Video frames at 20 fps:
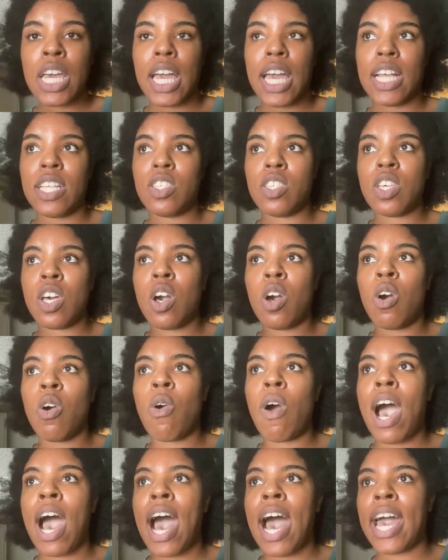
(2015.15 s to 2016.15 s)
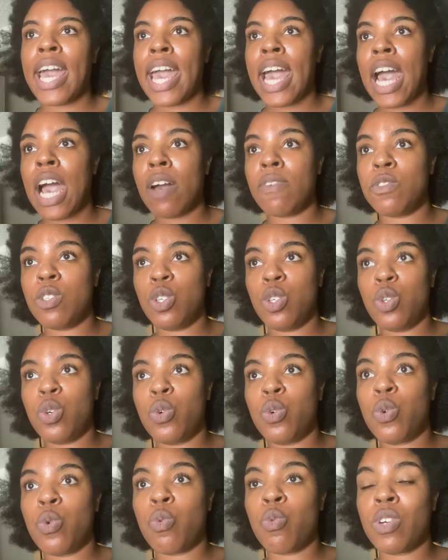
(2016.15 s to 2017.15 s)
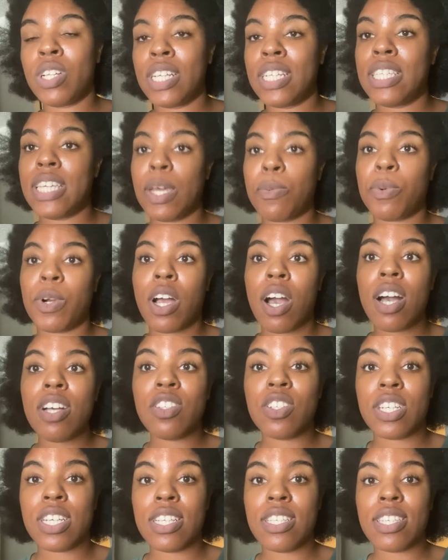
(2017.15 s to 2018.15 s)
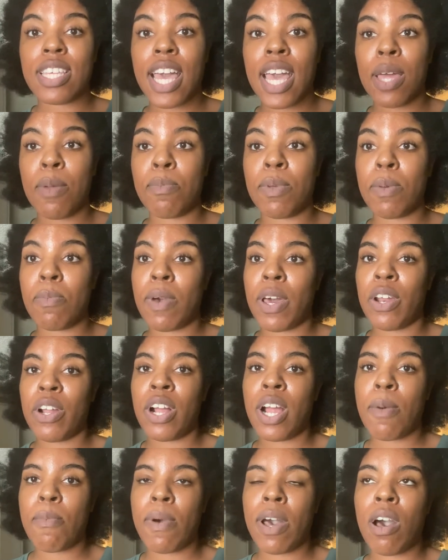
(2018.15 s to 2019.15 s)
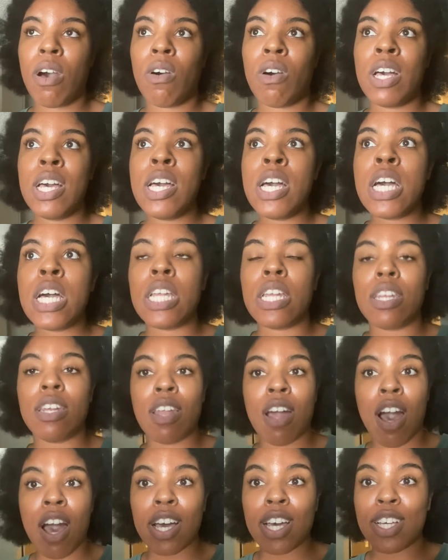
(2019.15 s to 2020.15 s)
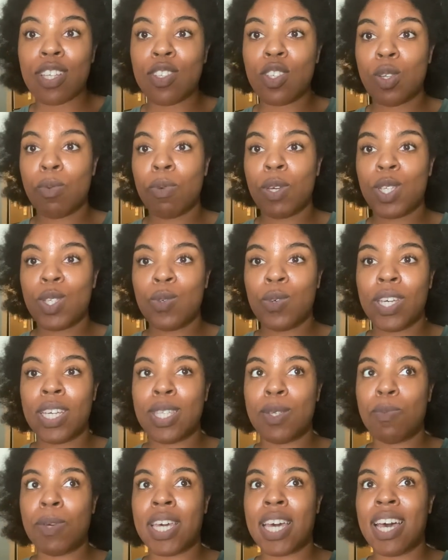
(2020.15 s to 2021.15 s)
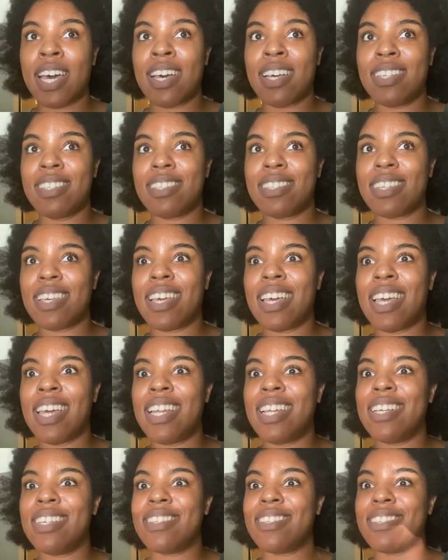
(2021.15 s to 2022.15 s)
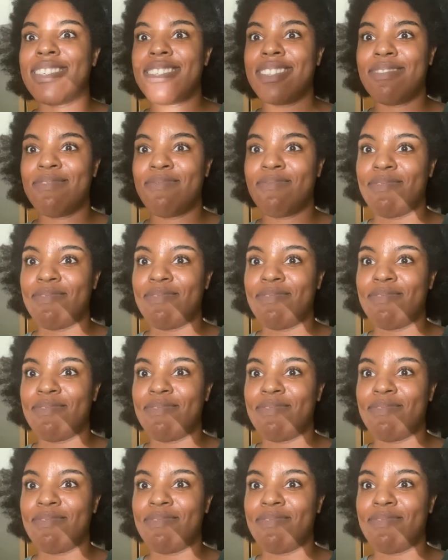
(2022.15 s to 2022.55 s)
And so I have to really take precautions and be better about not consuming sweets, because it is